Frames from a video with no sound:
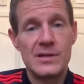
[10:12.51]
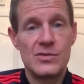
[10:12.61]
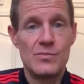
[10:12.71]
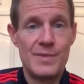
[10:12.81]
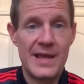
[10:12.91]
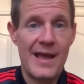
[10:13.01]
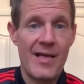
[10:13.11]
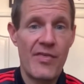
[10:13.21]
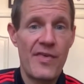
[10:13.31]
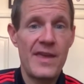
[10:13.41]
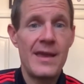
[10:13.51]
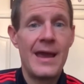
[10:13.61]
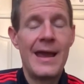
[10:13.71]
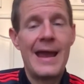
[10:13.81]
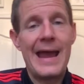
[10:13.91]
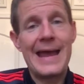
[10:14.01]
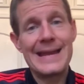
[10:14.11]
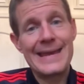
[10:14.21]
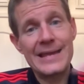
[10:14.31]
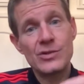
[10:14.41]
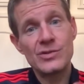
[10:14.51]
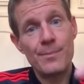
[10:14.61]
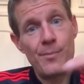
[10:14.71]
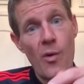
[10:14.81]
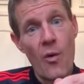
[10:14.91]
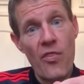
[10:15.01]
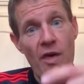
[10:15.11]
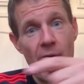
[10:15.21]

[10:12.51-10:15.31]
to be healthy and get on the boat